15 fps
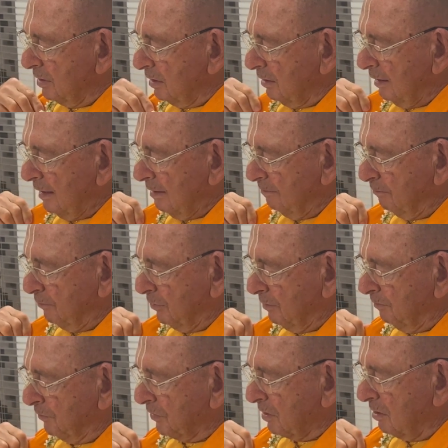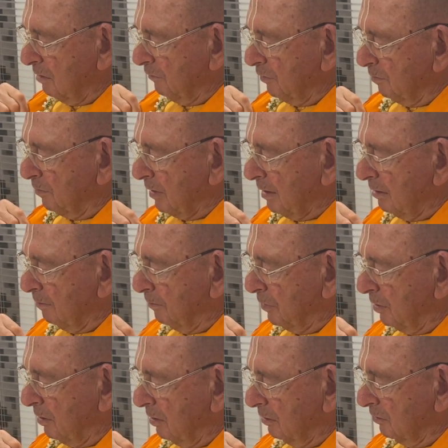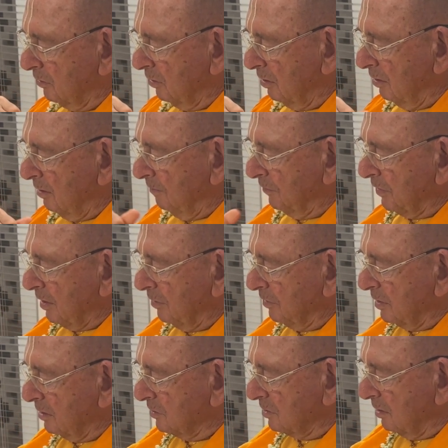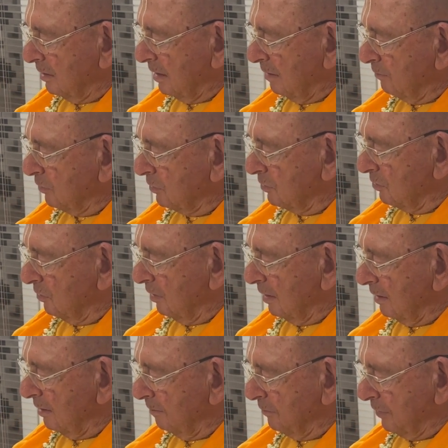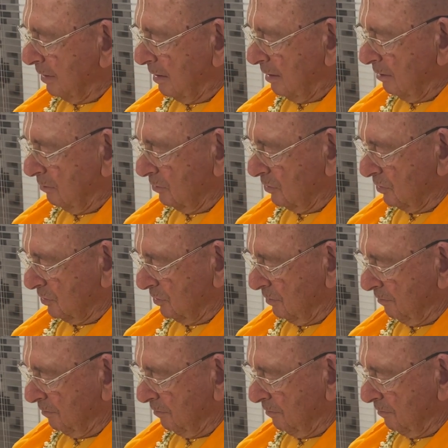lamp covered by a pot, and thus unable to light up the house.